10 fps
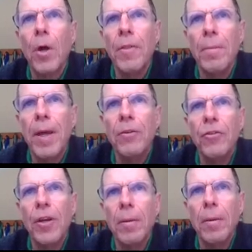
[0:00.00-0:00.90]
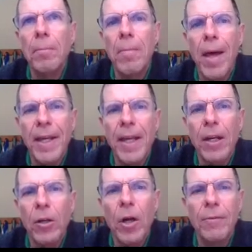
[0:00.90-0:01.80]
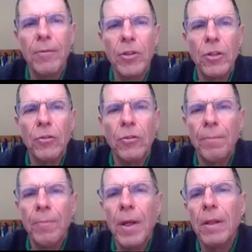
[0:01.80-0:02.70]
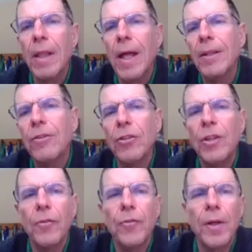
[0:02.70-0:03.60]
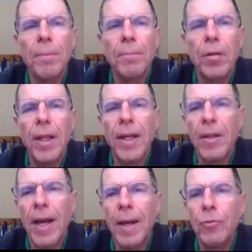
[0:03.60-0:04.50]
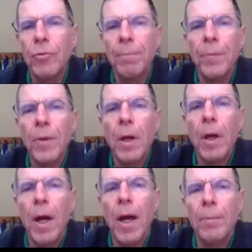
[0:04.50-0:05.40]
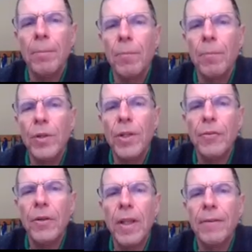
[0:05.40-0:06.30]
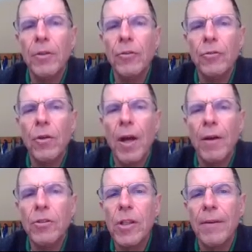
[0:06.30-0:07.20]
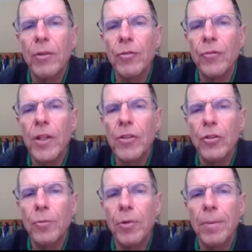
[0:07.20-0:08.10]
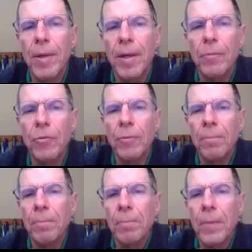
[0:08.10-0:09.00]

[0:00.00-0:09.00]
on the basic Medicare coverages. Lots of different plan types with different levels, coverage levels, features, premiums.